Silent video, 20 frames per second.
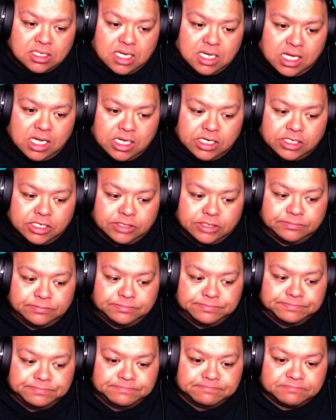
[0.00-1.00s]
Got
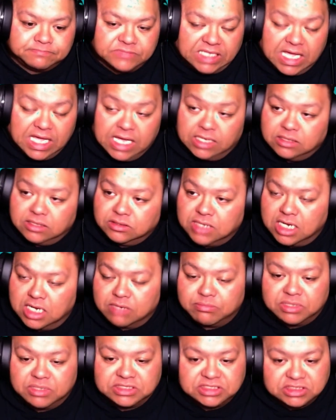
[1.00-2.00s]
a
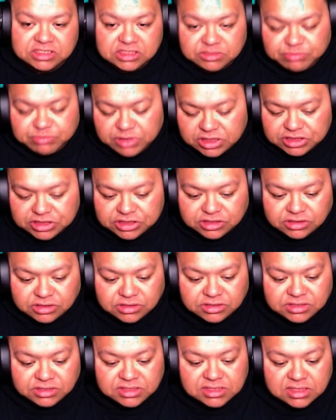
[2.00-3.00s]
bunch of good
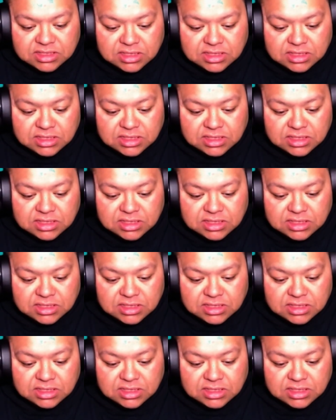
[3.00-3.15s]
pictures.